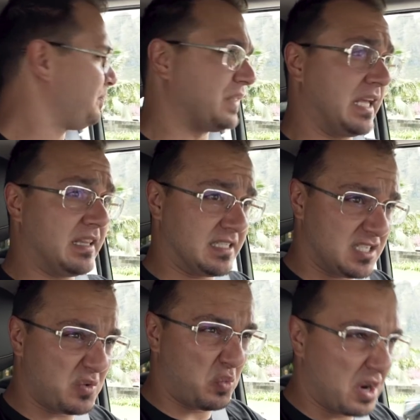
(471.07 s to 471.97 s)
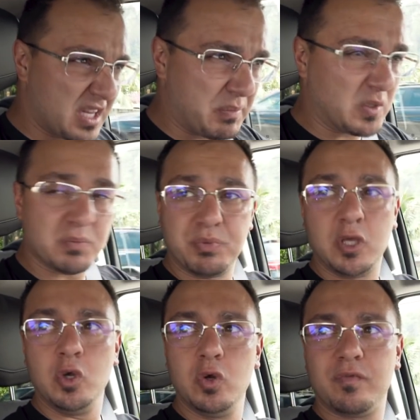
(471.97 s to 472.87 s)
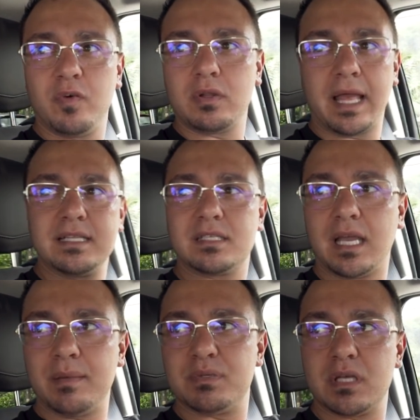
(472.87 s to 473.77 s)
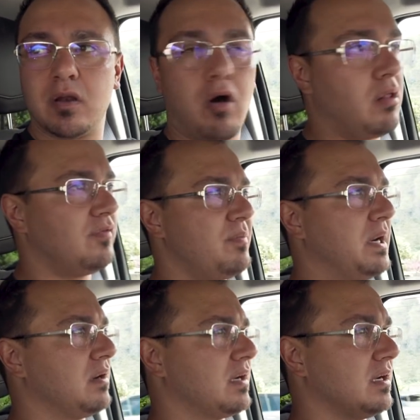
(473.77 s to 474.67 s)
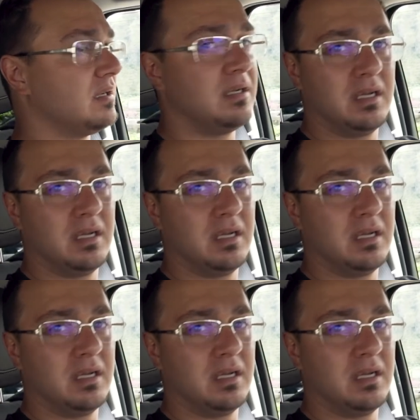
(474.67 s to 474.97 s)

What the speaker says: Like, this is one of the most beautiful landscapes in all of America,